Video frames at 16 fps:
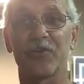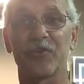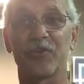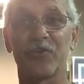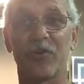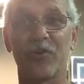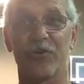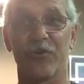
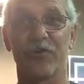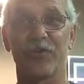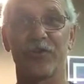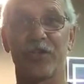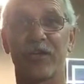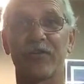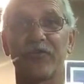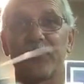straw, your
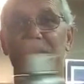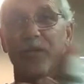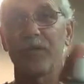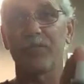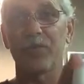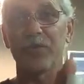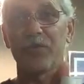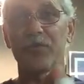injector
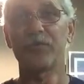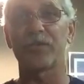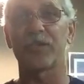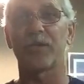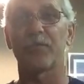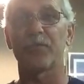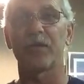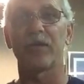tip, and do
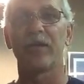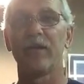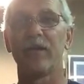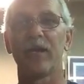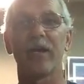something,